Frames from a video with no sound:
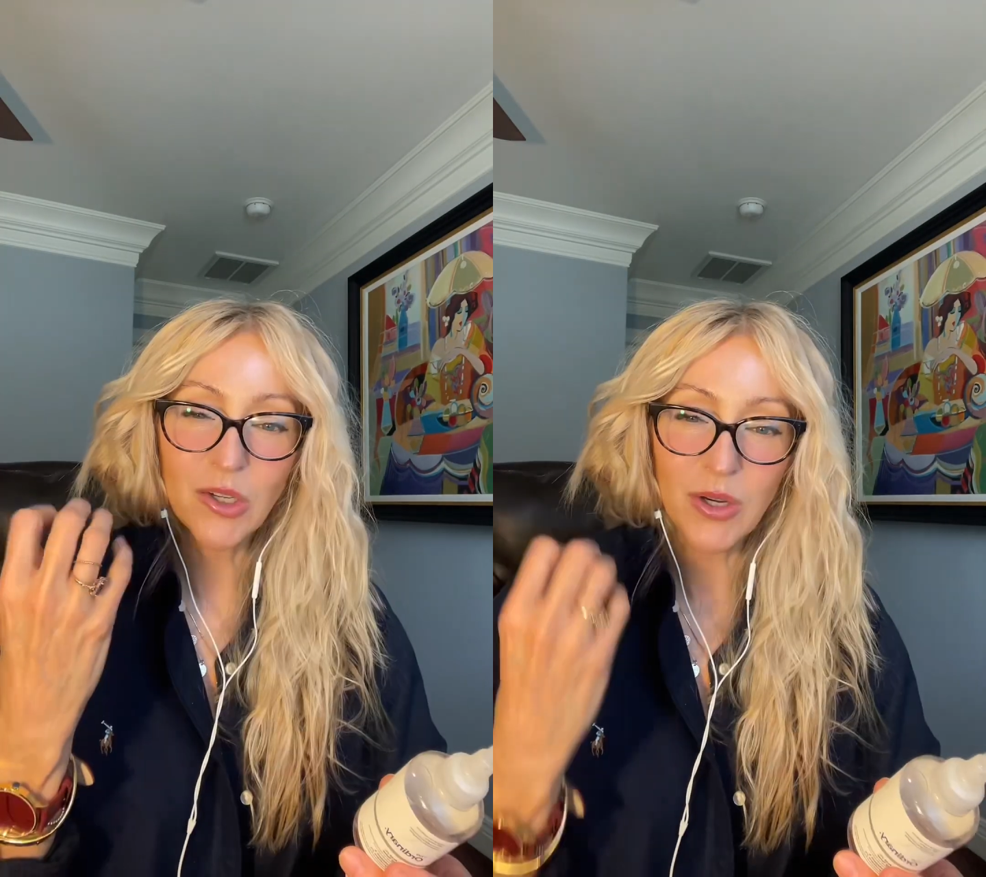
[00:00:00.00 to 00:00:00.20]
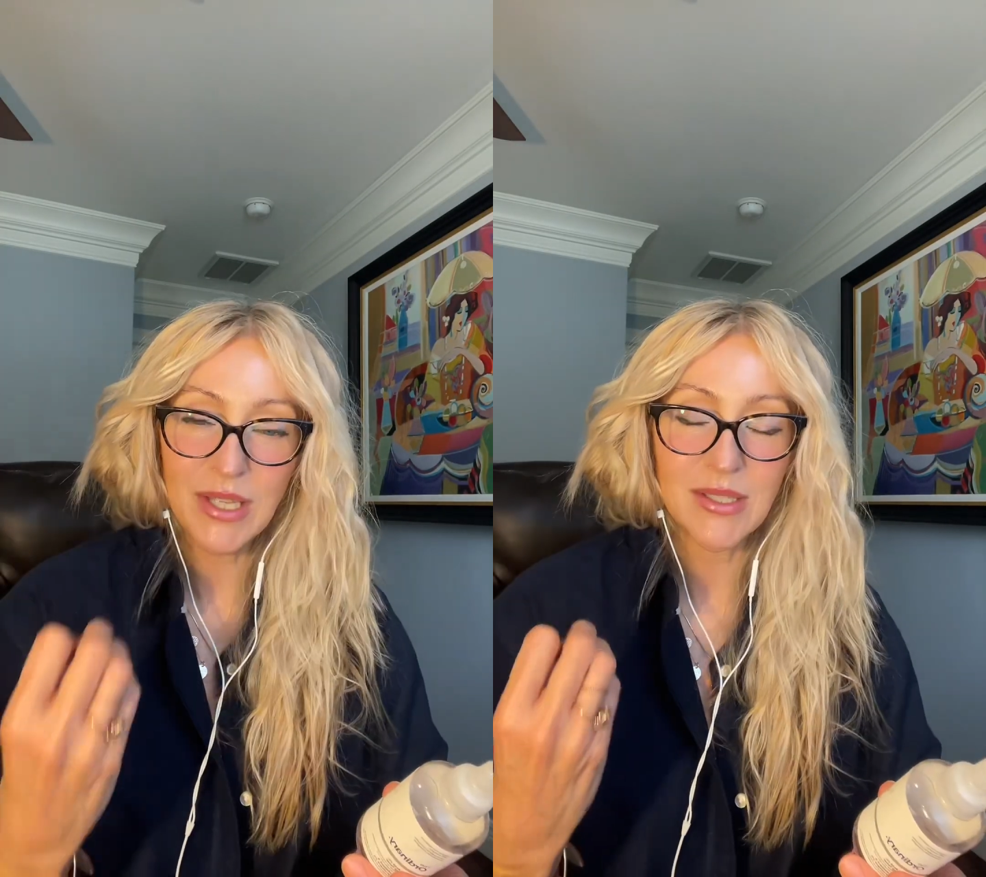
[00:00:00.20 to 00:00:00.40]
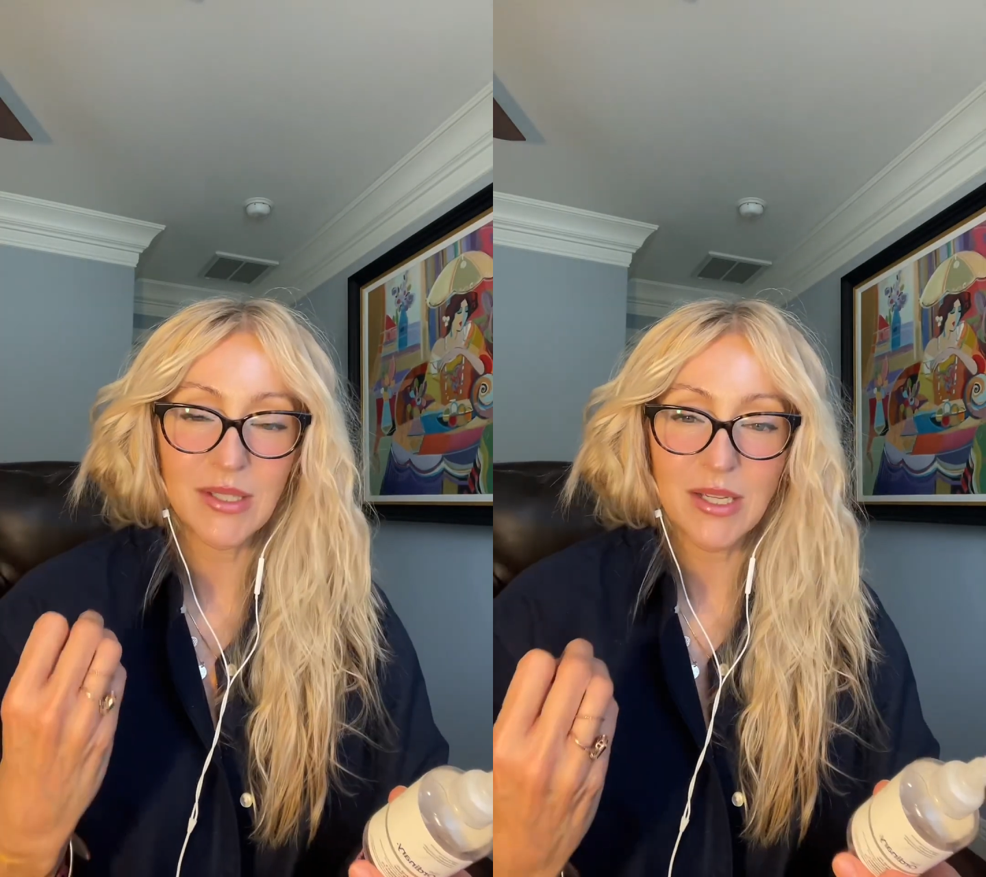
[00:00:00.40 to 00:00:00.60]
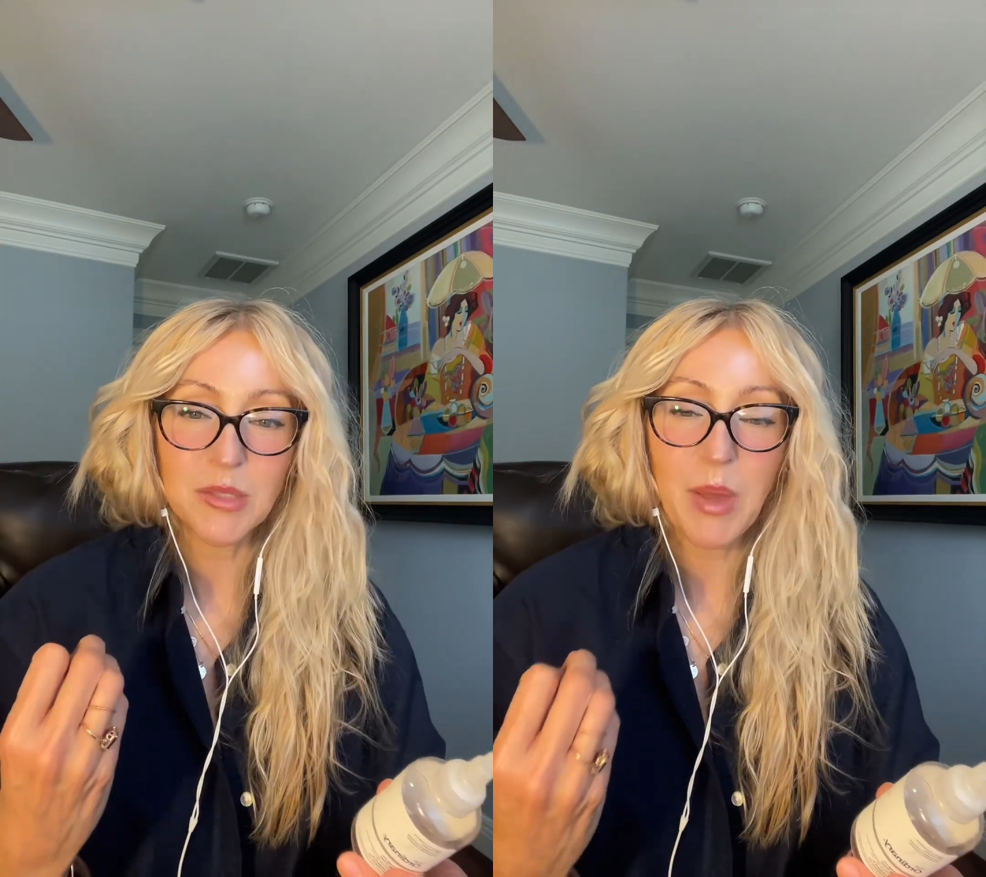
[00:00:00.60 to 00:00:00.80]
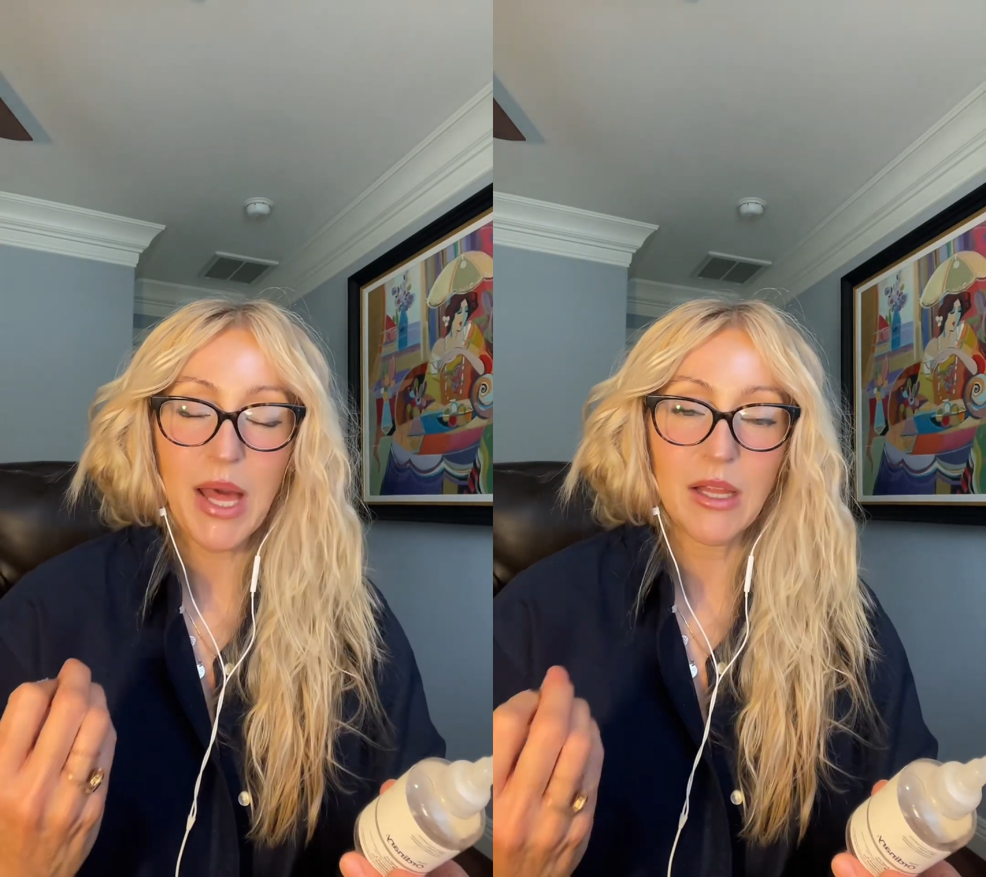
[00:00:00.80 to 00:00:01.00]
creates a nice
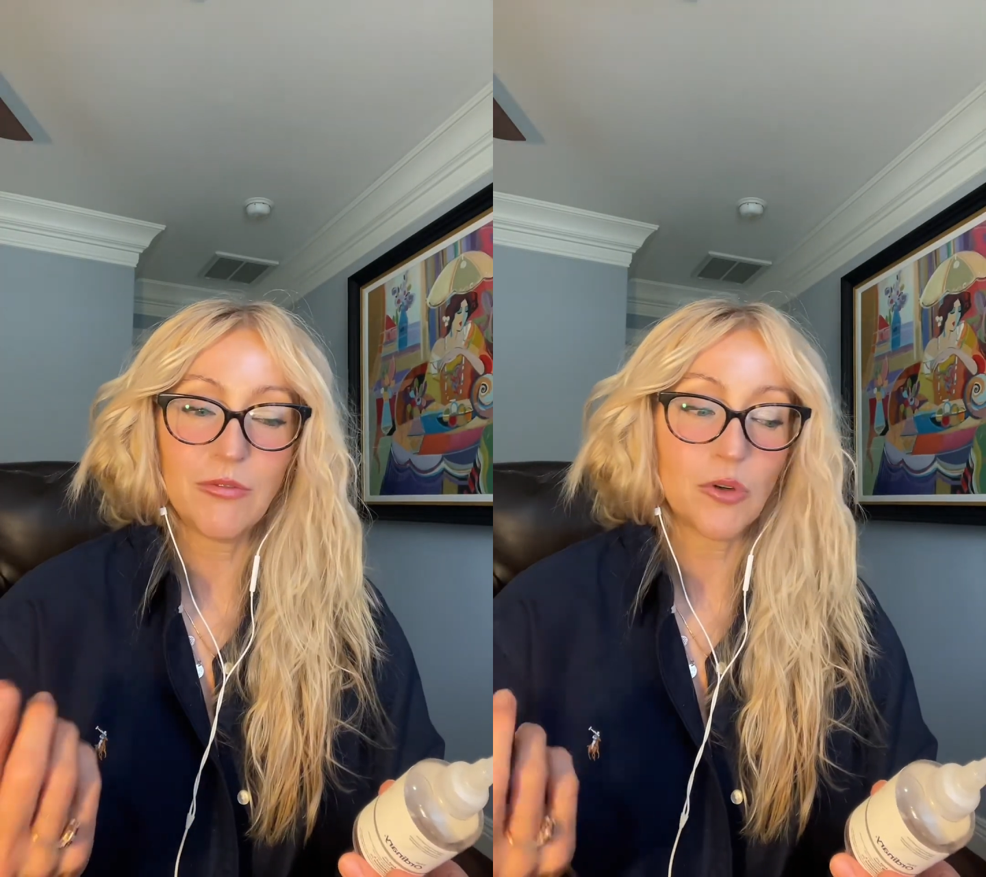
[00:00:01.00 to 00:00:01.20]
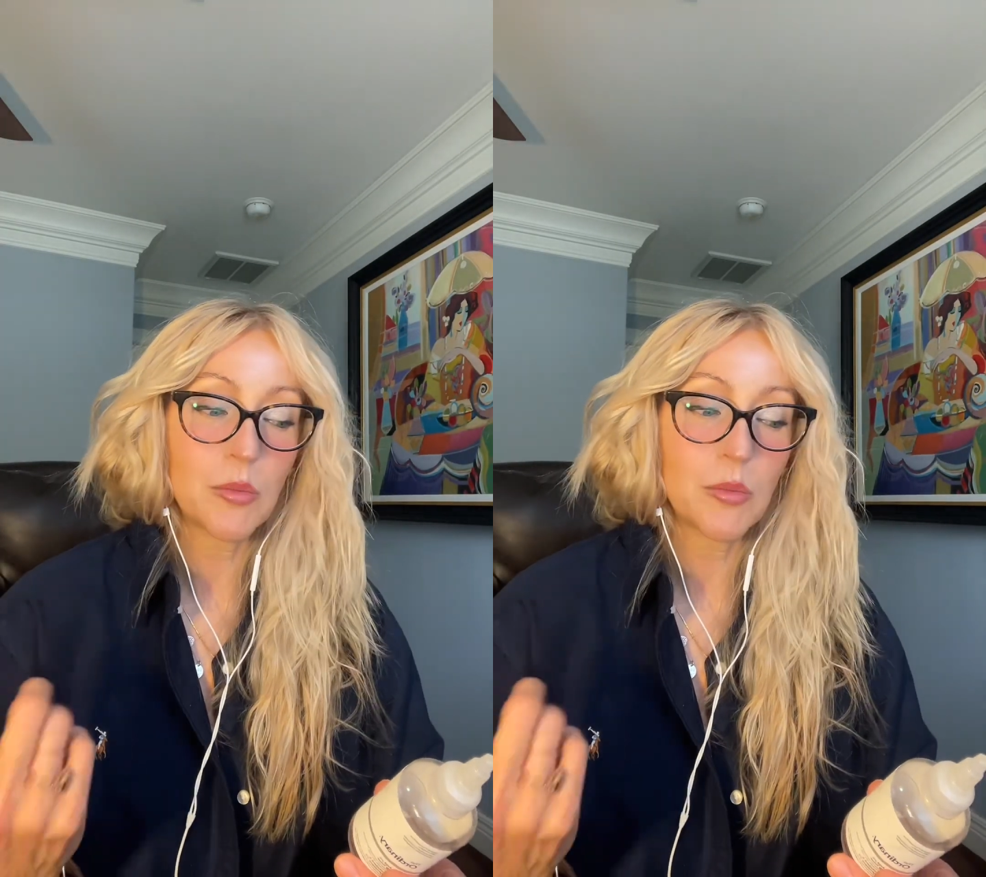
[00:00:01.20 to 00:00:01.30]
palette for